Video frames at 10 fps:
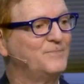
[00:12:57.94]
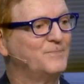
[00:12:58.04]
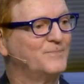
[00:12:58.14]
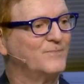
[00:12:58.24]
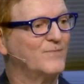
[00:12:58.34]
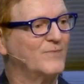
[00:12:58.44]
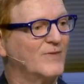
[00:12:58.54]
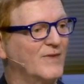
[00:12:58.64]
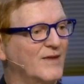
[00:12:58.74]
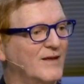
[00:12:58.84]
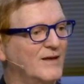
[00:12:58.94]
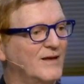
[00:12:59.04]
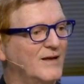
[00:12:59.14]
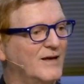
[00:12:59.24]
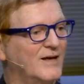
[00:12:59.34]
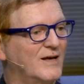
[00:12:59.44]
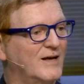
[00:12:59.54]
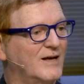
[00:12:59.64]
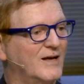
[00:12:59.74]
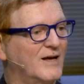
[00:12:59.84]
(no one is talking)